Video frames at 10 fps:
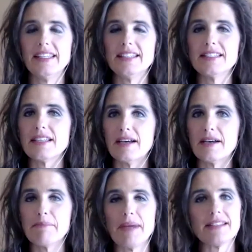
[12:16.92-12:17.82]
is
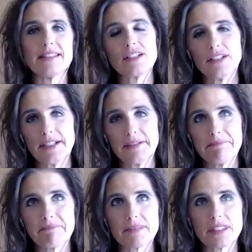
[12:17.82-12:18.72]
based
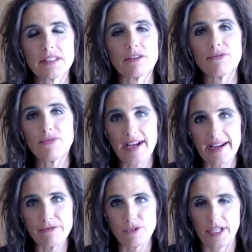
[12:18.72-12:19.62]
on there are
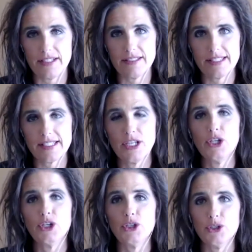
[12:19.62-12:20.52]
five friends
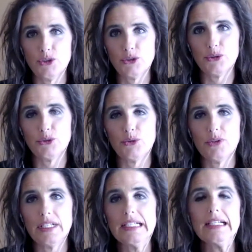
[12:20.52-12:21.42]
who